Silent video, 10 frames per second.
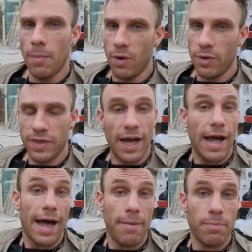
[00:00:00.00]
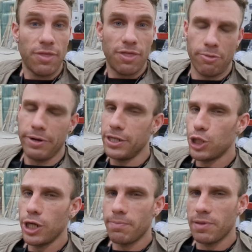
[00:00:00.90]
But with the M3
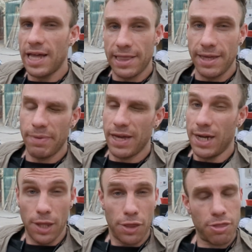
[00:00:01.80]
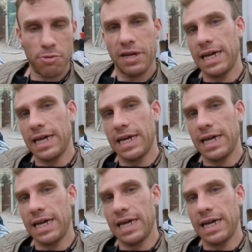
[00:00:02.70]
chip likely being on the three